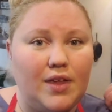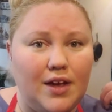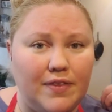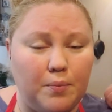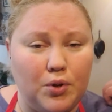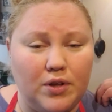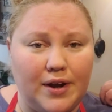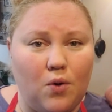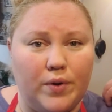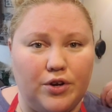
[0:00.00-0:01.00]
and then pull it
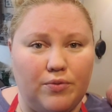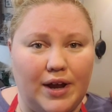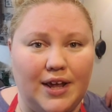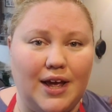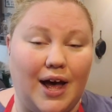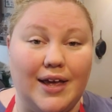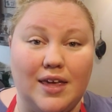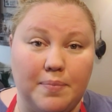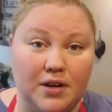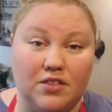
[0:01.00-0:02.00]
out when you're ready. I
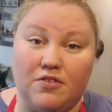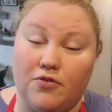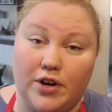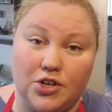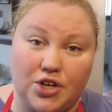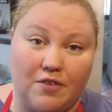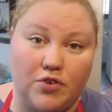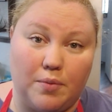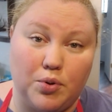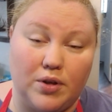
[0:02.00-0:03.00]
keep it in the fridge
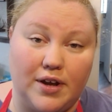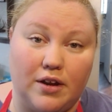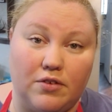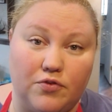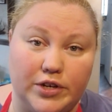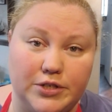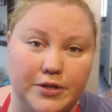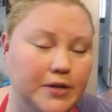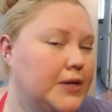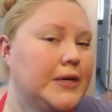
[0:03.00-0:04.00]
after I pull it out of the
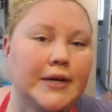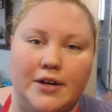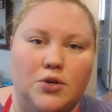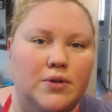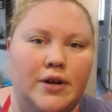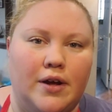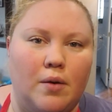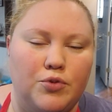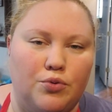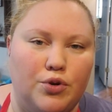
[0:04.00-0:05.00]
freezer. I don't let it
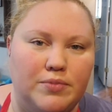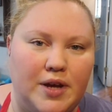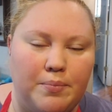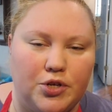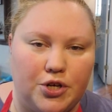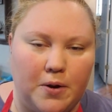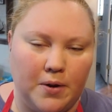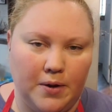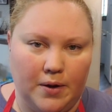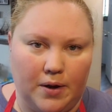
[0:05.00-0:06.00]
come to room temperature.
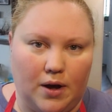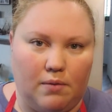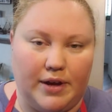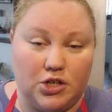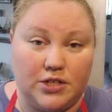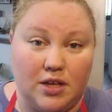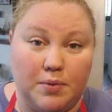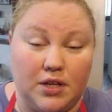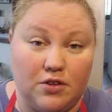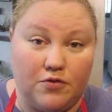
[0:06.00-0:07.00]
Um, I just keep
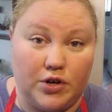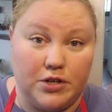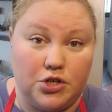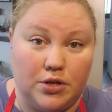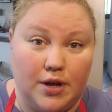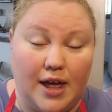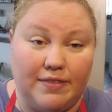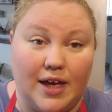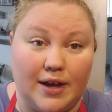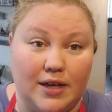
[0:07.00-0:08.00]
it in the fridge,
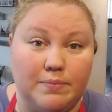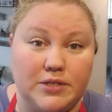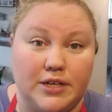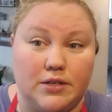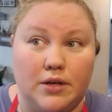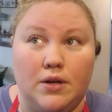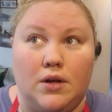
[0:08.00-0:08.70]
and that keeps it